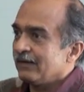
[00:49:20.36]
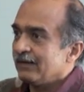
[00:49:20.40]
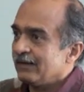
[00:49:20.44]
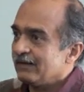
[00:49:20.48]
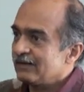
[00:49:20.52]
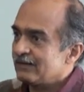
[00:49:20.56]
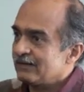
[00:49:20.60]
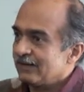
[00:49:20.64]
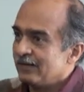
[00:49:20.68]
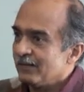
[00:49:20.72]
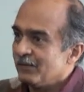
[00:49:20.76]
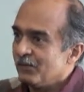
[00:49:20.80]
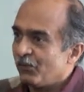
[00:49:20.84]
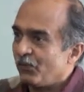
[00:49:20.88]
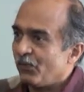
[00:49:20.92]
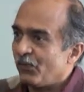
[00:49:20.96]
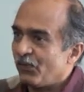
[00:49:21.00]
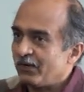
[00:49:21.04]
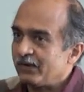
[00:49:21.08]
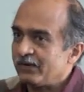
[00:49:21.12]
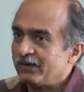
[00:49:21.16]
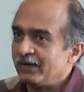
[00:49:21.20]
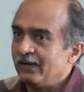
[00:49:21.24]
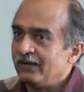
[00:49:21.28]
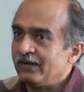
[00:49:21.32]
is
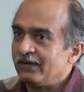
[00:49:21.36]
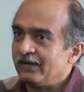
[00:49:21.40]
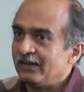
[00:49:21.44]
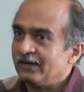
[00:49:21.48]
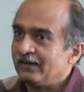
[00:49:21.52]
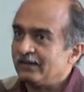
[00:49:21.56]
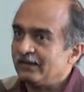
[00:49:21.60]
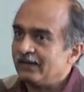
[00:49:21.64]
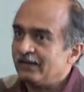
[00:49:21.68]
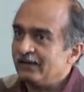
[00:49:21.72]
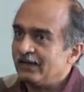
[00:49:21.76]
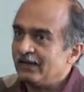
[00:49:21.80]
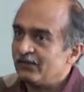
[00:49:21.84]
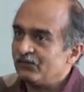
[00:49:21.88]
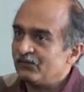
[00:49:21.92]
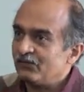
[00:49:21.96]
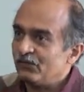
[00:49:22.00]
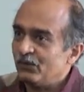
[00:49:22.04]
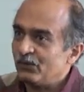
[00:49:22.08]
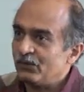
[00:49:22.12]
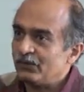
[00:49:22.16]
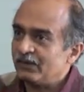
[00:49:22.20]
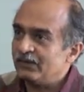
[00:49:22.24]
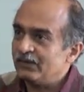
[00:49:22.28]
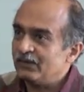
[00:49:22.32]
important, and
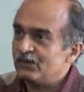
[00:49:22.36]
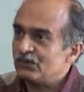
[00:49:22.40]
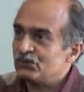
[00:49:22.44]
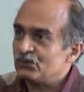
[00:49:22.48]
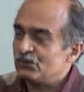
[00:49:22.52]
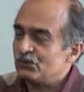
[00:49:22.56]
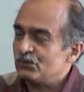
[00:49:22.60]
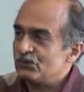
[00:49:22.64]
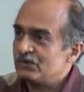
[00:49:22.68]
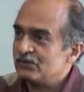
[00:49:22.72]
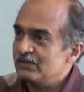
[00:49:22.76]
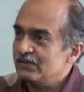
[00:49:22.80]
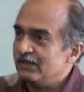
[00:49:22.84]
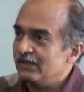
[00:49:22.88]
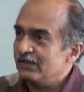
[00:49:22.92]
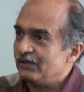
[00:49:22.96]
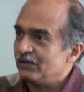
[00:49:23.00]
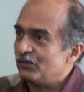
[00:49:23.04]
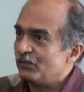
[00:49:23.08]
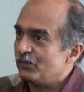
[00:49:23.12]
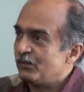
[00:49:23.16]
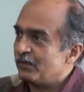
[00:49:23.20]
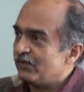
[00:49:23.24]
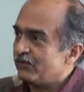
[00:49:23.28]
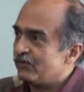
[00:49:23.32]
therefore the issues
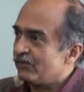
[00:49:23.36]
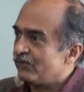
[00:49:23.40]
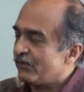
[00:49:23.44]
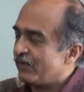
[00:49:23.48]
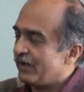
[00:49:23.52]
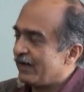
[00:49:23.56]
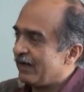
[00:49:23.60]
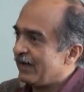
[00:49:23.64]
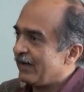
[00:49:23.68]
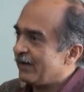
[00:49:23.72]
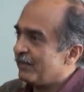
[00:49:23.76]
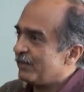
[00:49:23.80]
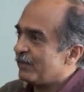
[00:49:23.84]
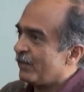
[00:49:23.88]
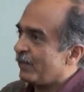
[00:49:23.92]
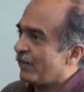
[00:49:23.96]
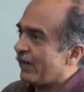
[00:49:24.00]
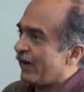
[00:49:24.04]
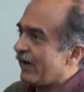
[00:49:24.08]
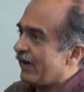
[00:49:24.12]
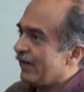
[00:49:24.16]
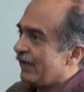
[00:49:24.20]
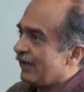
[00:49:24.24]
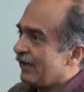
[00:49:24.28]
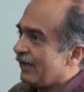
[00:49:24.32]
need to be framed
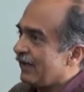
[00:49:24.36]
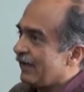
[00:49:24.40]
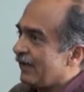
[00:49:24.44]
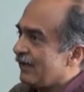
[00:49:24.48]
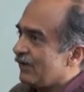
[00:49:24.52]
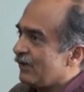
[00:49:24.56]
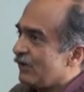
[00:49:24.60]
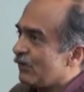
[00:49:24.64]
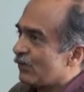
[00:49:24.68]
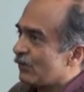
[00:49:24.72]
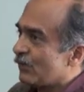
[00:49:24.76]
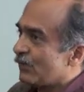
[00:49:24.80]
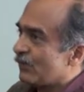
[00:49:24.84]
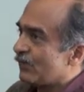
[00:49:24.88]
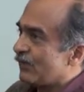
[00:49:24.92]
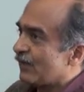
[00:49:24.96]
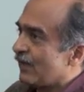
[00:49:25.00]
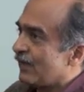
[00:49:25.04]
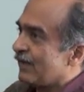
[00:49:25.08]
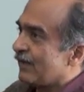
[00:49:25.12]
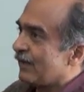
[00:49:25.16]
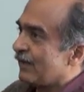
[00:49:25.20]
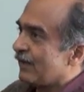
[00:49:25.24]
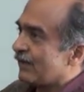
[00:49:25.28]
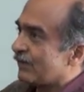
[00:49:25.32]
by a
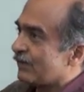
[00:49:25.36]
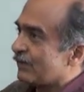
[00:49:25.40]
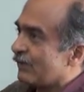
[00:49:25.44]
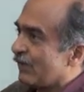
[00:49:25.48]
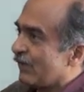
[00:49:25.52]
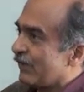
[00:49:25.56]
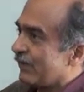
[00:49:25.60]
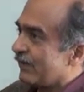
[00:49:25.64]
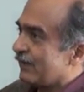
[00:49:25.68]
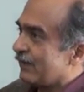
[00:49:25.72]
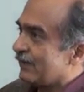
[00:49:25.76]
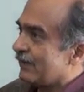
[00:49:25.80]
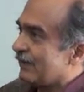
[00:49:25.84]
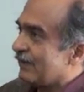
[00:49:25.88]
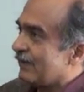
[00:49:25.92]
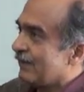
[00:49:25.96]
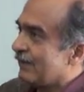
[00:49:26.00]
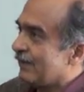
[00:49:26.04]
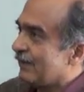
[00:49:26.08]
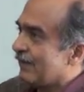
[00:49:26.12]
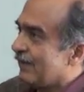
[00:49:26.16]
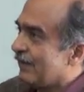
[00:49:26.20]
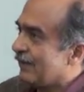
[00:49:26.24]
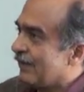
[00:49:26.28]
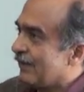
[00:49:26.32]
neutral
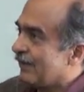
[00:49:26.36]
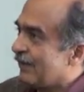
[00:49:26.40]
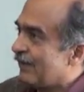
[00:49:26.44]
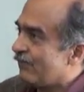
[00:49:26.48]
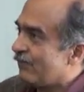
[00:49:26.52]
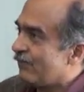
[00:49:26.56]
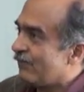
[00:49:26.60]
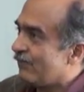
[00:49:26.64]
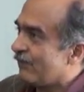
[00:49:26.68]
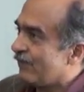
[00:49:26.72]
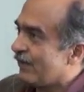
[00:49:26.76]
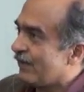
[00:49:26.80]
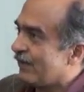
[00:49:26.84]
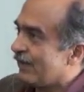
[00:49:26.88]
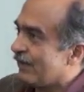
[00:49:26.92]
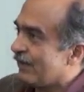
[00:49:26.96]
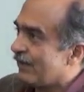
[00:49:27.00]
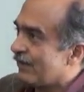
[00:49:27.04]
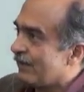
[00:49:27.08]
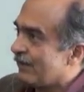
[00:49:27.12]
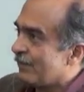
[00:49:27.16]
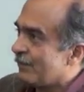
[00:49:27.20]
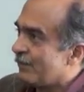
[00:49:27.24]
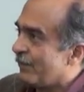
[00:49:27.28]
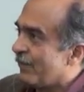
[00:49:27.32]
authority in a
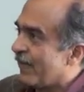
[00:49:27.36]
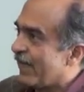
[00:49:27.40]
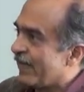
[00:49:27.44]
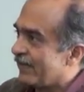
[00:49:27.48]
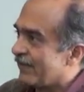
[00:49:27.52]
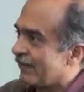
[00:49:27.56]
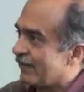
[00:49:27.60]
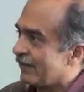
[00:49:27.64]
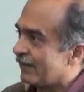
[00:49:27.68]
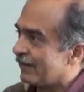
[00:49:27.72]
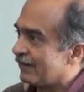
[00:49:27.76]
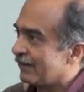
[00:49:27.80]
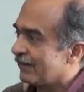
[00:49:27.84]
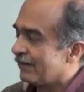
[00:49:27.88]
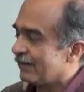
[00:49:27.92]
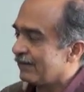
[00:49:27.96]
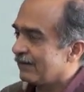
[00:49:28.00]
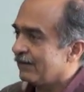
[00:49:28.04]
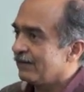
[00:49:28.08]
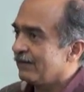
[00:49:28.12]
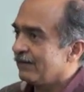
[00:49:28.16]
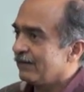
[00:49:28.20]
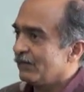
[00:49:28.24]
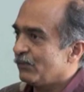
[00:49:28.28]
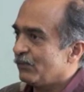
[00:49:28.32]
fair manner,
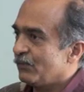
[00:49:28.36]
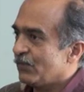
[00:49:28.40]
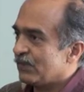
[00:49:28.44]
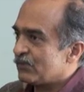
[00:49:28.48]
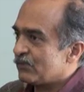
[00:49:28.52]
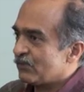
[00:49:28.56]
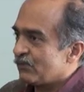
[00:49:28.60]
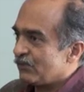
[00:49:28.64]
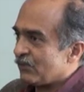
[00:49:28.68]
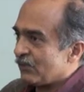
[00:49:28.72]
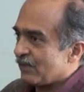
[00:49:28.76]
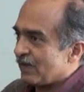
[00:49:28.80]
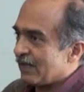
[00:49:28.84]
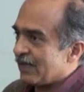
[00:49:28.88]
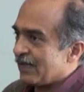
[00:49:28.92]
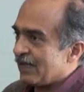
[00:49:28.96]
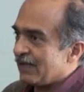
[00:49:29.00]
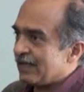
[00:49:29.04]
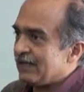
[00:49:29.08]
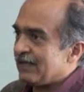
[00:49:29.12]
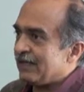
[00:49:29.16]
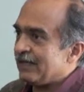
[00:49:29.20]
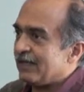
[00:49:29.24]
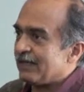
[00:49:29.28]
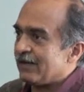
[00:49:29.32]
which
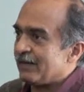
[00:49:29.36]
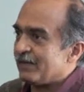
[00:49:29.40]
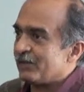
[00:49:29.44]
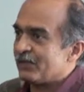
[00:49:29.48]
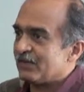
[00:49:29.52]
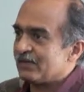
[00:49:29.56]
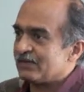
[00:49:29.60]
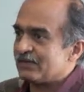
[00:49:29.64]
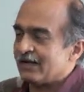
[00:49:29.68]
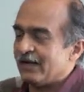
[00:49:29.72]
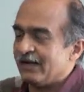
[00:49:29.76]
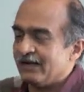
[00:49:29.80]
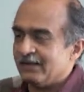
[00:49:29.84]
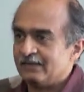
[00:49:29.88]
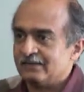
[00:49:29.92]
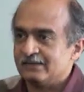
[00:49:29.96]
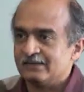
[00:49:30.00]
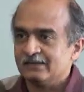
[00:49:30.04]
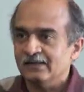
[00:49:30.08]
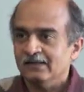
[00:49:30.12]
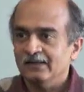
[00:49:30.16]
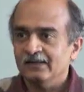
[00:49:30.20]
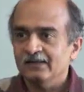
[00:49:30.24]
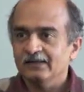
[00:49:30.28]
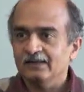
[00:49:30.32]
fairly
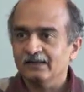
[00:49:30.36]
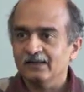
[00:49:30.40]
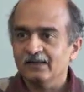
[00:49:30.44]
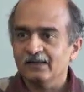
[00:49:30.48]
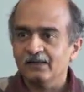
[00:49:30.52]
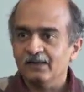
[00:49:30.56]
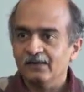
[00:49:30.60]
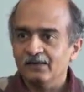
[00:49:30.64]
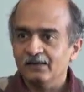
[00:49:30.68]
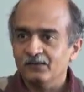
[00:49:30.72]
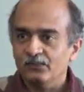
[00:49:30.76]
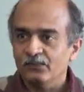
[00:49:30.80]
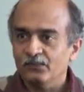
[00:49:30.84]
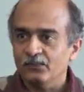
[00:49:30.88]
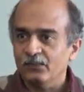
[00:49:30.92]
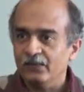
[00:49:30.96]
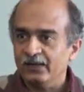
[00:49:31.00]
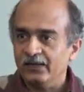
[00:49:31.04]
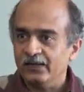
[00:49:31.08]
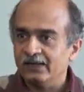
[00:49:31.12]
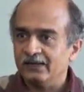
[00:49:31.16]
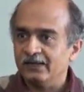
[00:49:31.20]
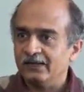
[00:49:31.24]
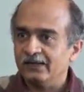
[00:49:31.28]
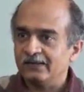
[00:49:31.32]
represents the
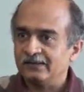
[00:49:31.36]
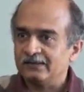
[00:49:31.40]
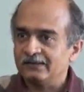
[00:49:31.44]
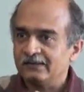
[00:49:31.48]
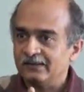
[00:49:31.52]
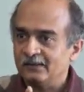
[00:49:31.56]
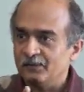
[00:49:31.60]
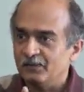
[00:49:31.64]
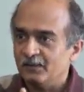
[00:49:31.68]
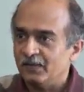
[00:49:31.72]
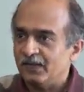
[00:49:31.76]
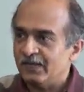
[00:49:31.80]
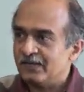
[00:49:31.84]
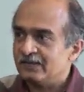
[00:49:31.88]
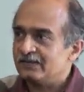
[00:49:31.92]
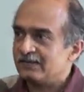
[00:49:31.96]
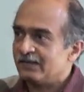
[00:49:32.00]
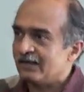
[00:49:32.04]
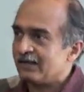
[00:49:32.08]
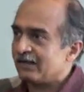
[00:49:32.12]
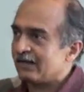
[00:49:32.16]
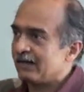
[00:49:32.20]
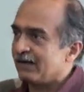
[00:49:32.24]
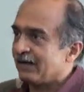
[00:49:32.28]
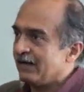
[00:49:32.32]
various
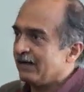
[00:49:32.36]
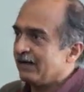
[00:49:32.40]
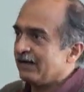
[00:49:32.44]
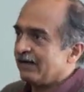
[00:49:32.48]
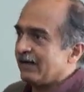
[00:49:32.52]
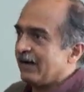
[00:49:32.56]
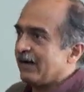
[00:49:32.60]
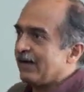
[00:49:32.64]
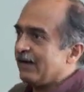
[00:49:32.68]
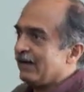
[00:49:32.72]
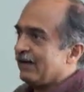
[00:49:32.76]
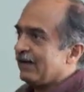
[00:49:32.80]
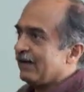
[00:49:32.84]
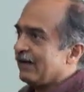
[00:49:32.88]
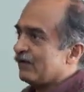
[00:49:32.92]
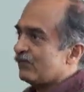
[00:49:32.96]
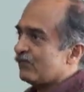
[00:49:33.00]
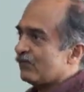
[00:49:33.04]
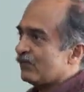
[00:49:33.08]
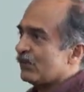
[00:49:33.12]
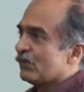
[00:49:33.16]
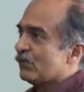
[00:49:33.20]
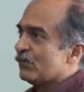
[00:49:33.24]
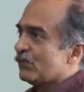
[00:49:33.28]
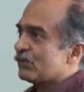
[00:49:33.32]
major
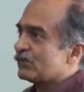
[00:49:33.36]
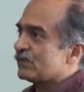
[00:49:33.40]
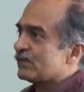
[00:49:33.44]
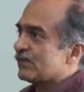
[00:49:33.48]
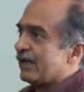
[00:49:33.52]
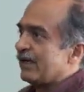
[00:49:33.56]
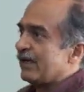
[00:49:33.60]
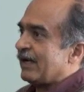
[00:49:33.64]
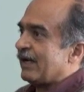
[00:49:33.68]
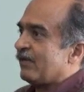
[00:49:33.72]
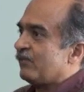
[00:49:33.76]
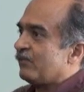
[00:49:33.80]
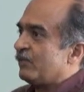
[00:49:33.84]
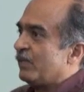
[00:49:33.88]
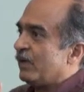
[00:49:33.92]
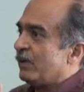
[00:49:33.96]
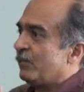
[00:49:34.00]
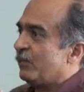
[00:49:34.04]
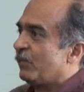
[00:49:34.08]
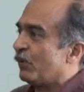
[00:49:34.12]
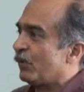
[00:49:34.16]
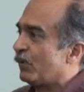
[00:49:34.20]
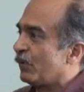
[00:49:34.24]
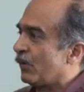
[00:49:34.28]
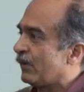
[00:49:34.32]
contending views that have
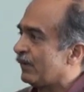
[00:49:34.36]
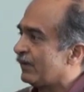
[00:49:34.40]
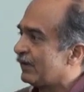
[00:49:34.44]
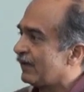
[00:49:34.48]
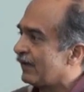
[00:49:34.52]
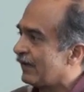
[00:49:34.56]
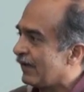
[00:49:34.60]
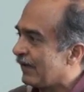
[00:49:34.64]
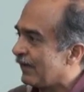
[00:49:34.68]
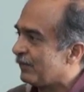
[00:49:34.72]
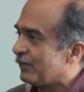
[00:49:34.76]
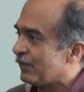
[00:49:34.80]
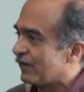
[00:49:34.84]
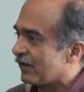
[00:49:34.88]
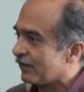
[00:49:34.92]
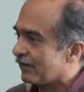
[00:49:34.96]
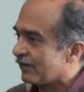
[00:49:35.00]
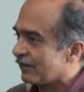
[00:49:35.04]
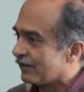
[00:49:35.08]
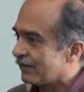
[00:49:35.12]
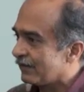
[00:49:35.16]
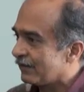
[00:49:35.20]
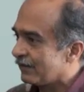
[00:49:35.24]
been put on the table.